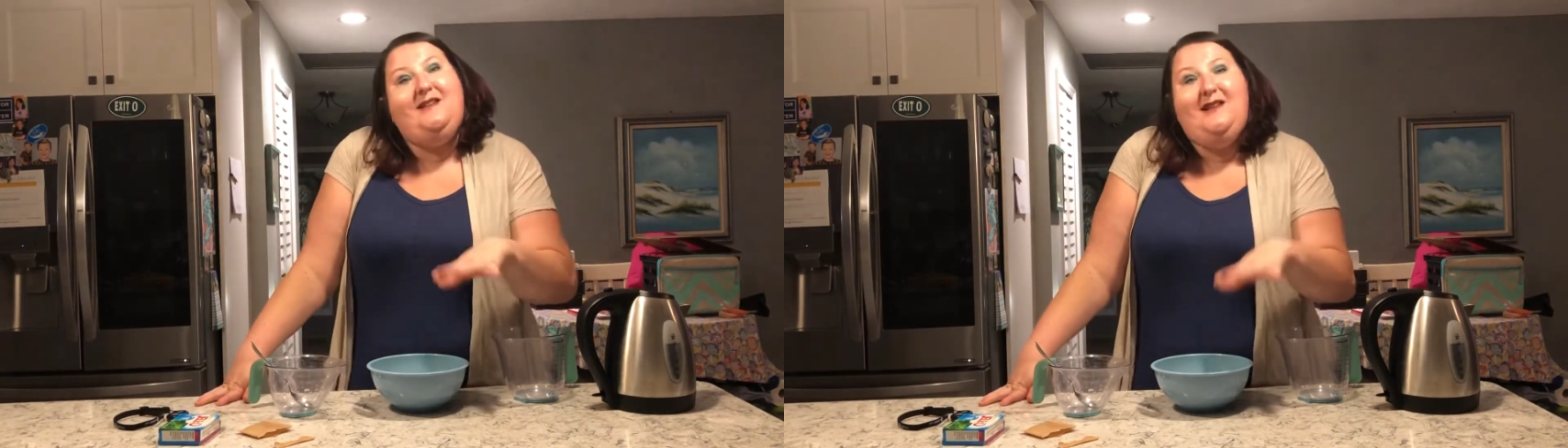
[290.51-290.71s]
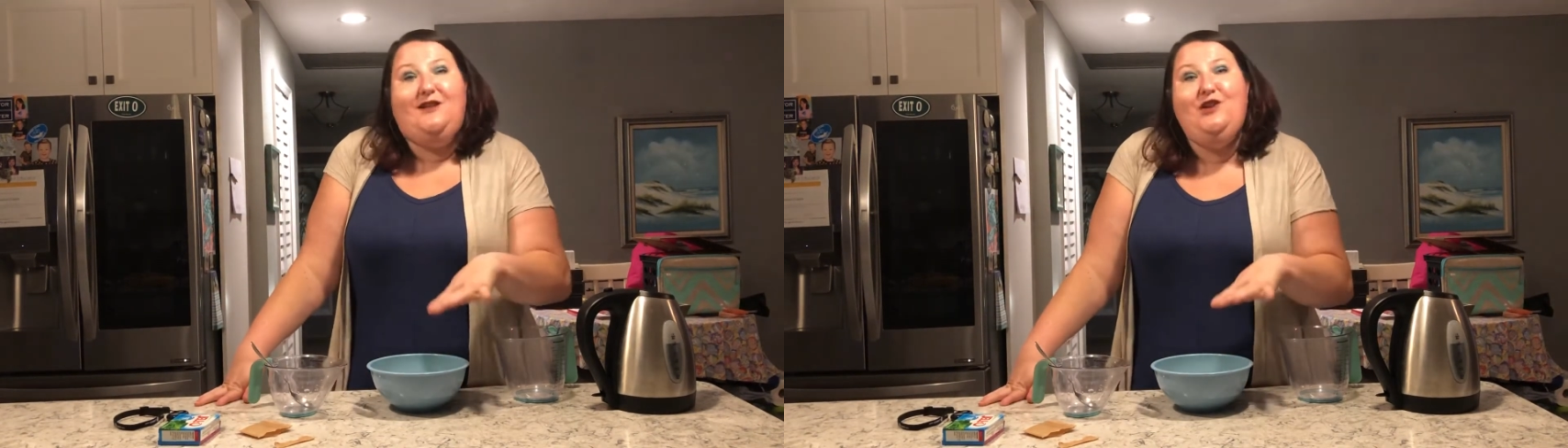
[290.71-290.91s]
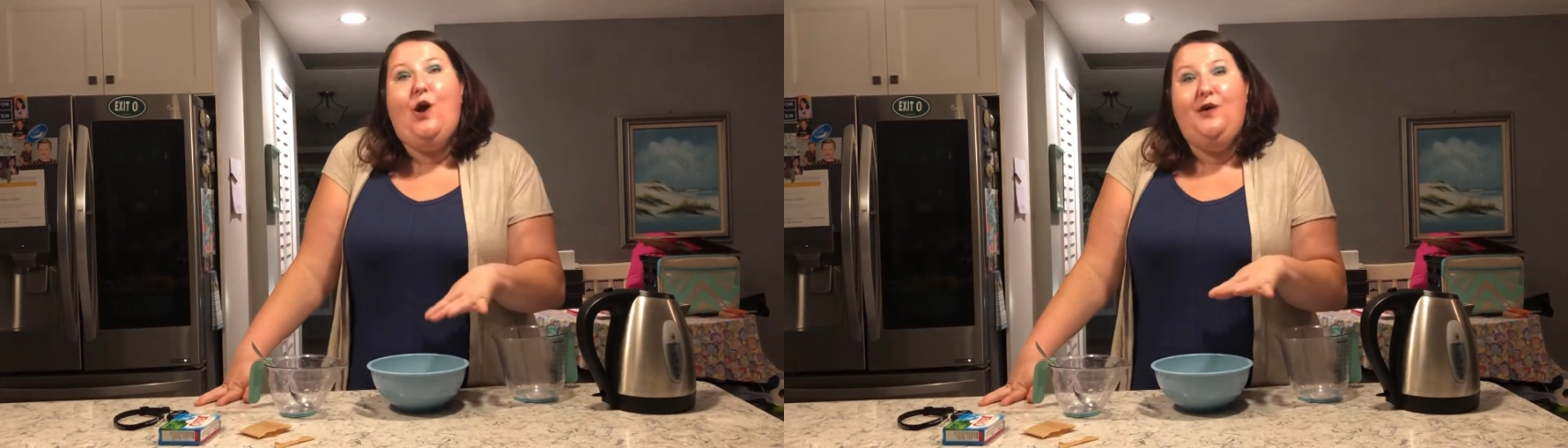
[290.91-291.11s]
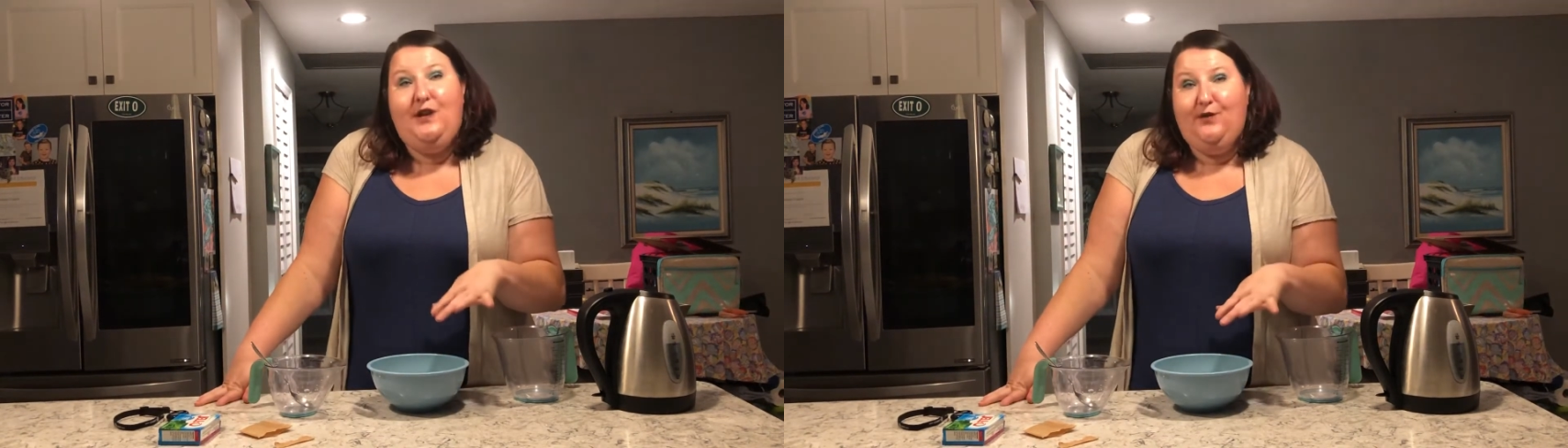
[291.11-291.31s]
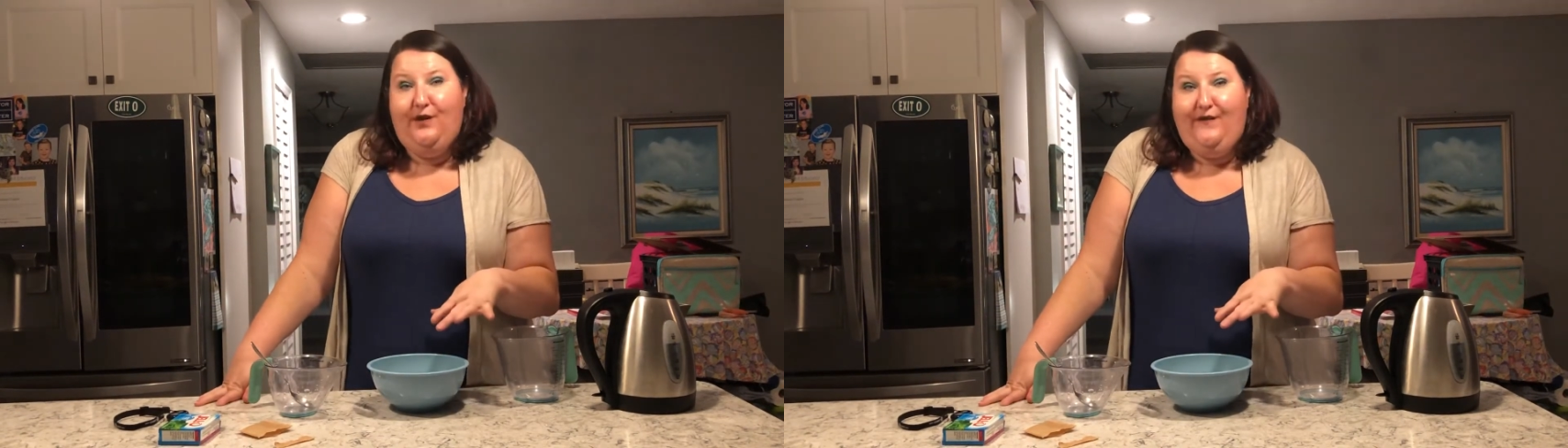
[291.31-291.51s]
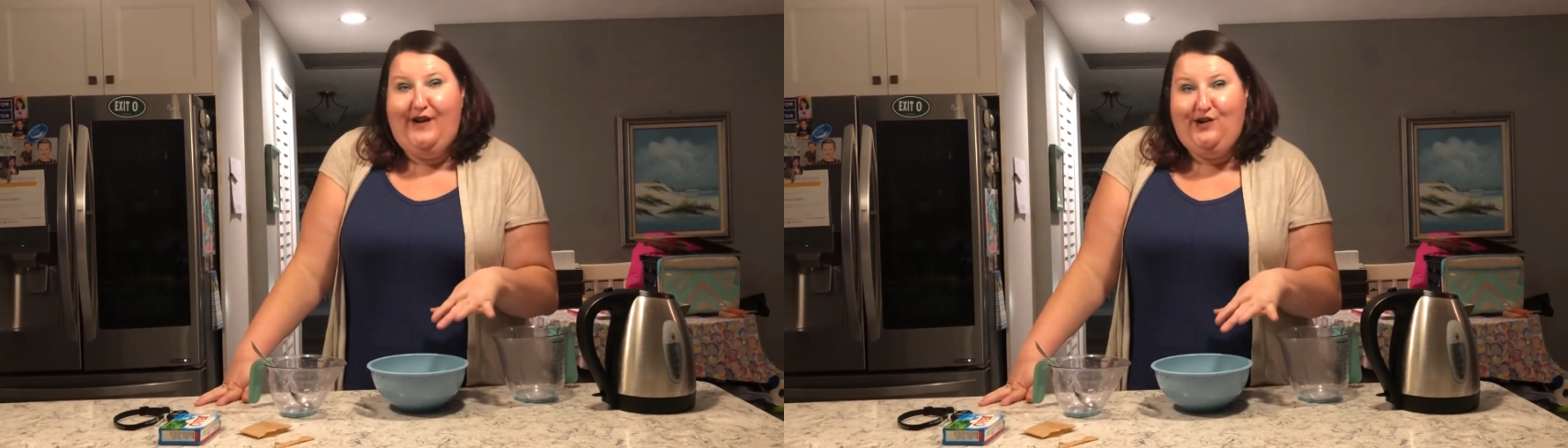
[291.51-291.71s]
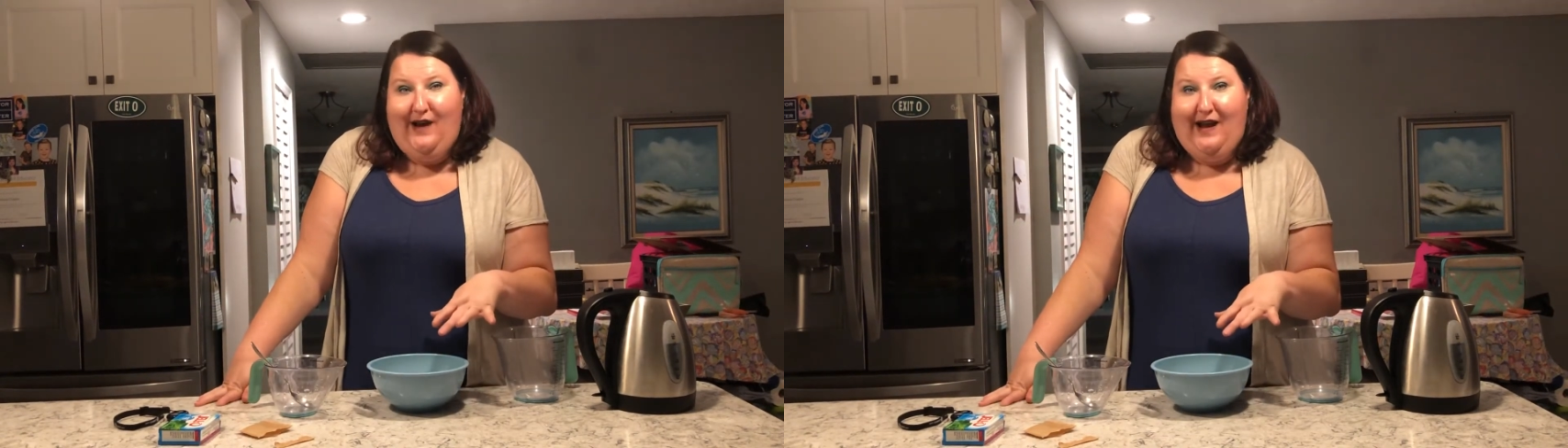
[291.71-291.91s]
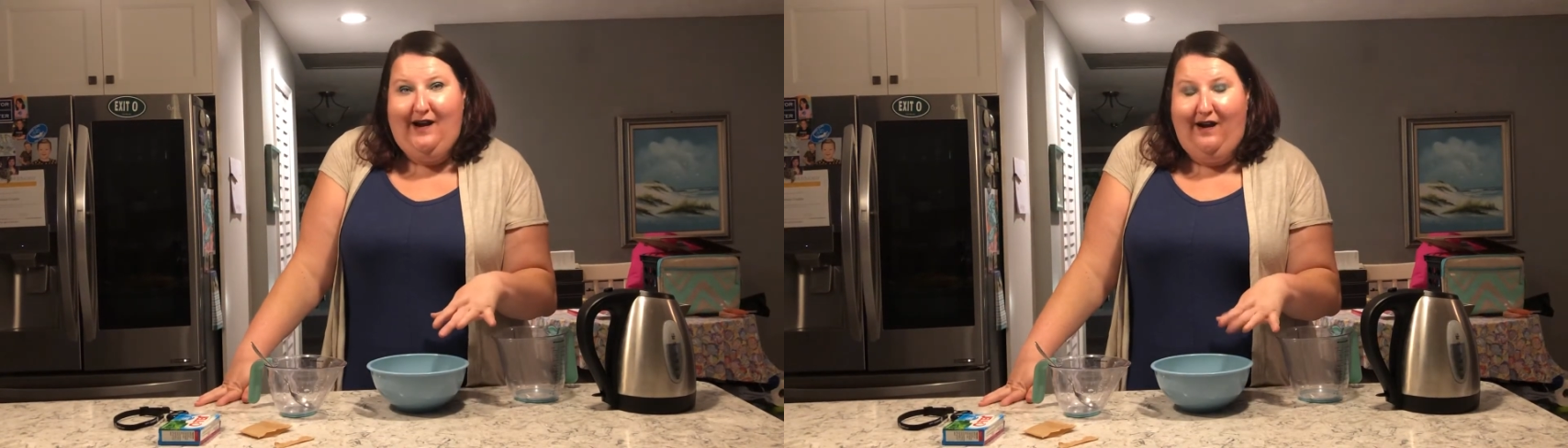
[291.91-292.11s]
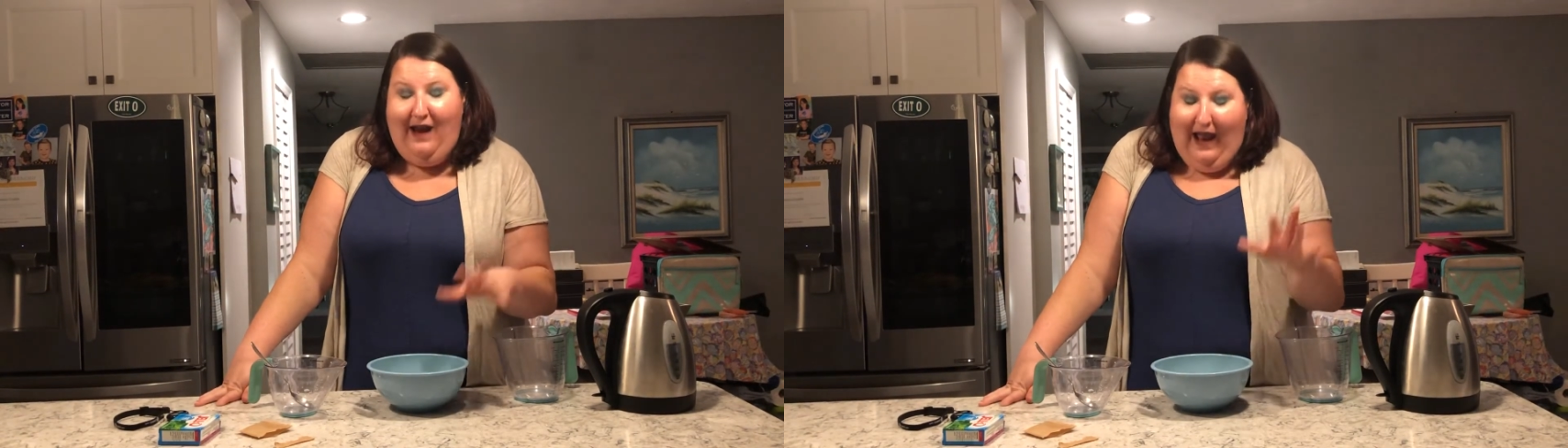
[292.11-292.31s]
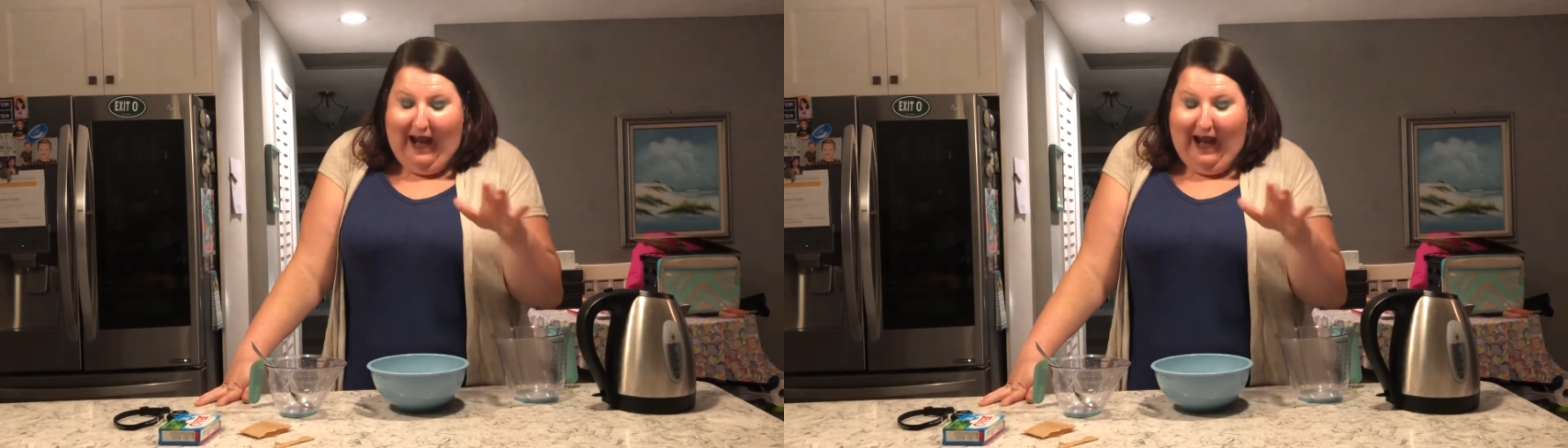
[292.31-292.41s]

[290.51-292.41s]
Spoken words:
needs to go in the refrigerator.